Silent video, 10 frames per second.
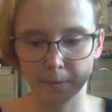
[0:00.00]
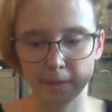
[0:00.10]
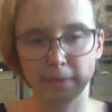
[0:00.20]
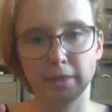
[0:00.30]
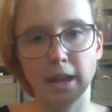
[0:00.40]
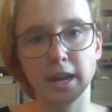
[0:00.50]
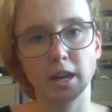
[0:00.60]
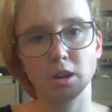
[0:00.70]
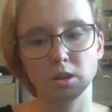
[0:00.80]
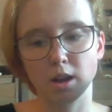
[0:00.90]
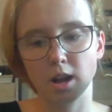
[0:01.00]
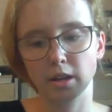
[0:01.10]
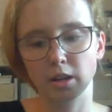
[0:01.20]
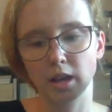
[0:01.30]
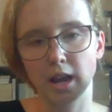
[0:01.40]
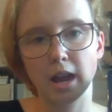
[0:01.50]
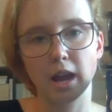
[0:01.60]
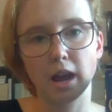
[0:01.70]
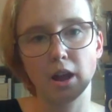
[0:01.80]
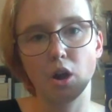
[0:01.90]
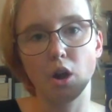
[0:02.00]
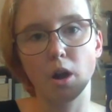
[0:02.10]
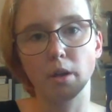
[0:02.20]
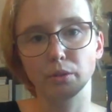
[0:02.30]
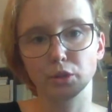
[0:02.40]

They are not on